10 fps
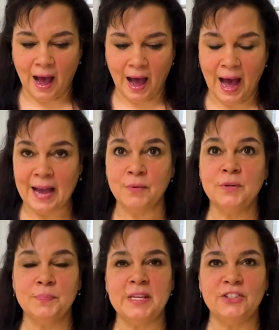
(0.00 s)
I
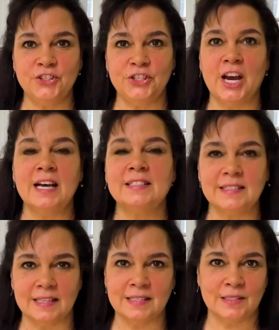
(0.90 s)
would be just
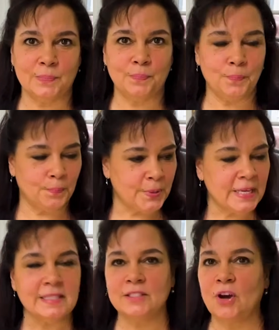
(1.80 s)
as
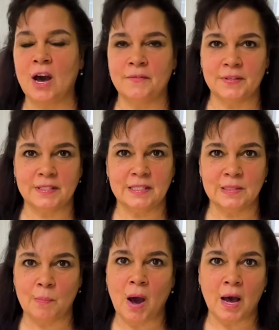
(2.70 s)
pissed off as this
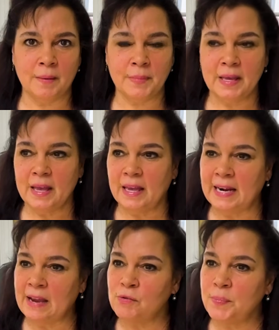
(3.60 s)
mom, and
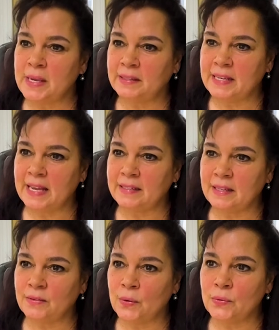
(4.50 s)
I would be
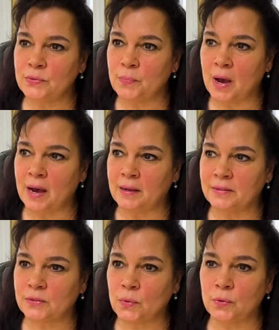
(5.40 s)
attending those
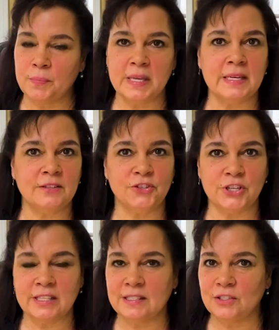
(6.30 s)
school meetings
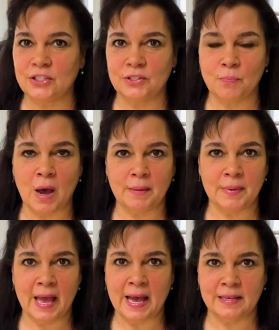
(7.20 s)
just as this mom
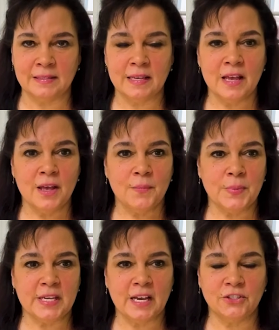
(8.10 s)
has,
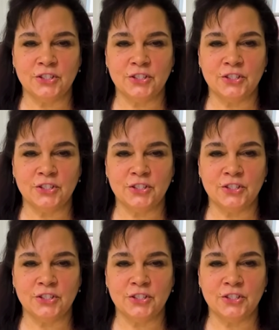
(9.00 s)
because